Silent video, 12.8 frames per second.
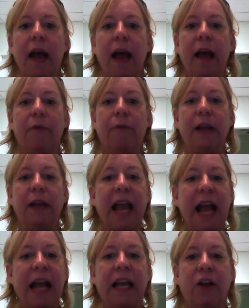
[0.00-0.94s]
And if we
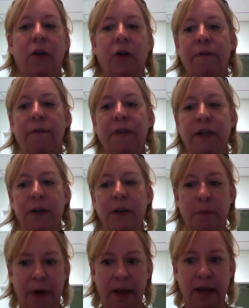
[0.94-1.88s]
can't get good
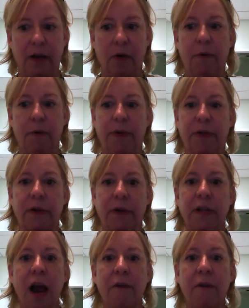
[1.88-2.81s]
efficient breathing going with our
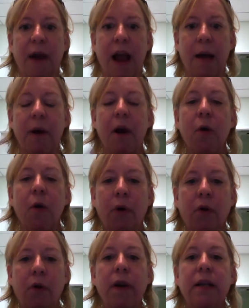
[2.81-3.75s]
diaphragm,
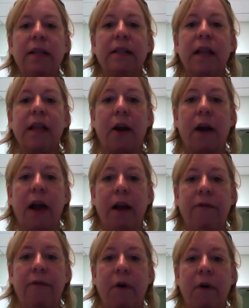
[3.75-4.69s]
we're going to set our
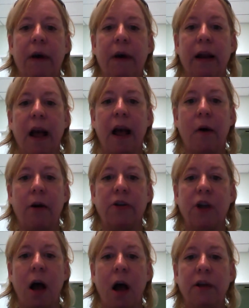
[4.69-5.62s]
head forward and allow our
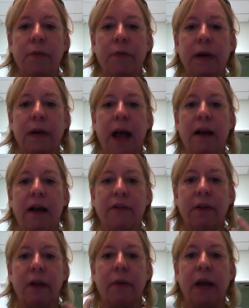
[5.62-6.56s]
jaw to relax
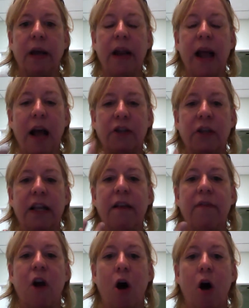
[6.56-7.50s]
so that we can actually
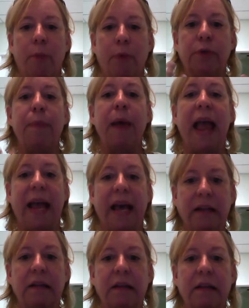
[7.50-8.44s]
even almost
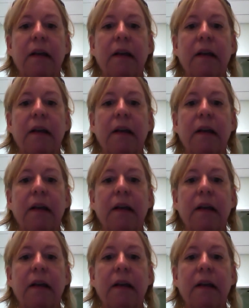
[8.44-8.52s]
pant.